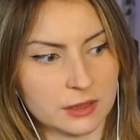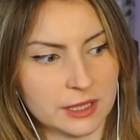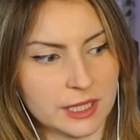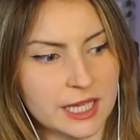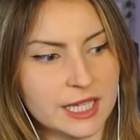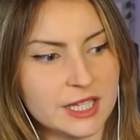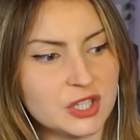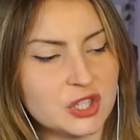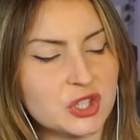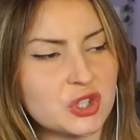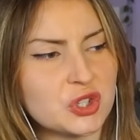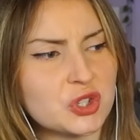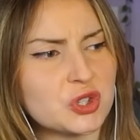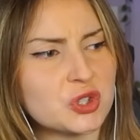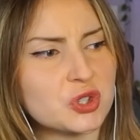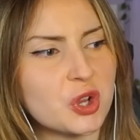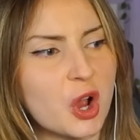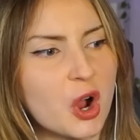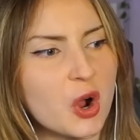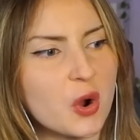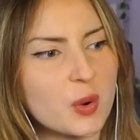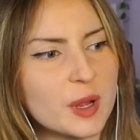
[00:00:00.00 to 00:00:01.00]
He's
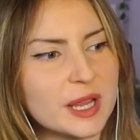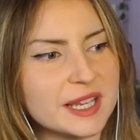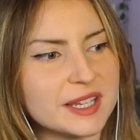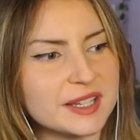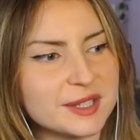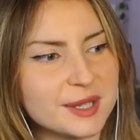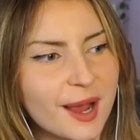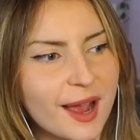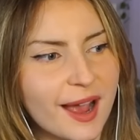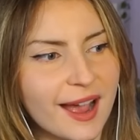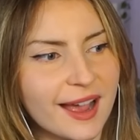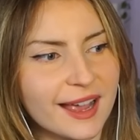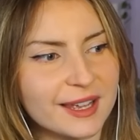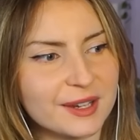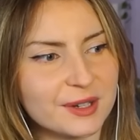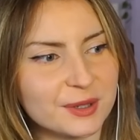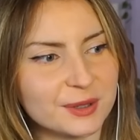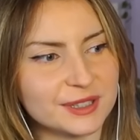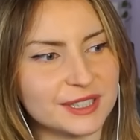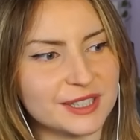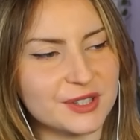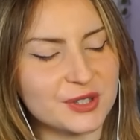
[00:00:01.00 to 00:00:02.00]
so
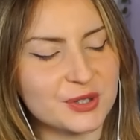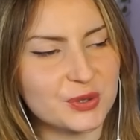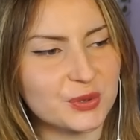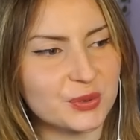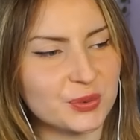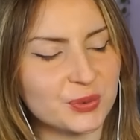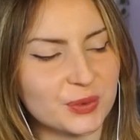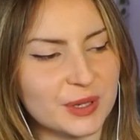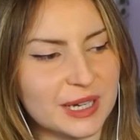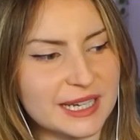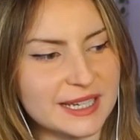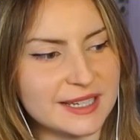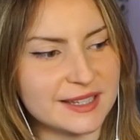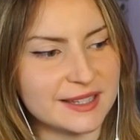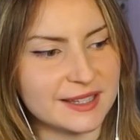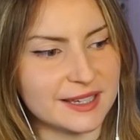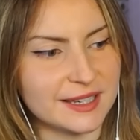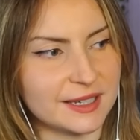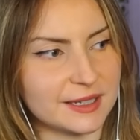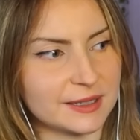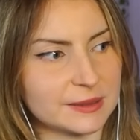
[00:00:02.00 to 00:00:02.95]
entitled. It's crazy.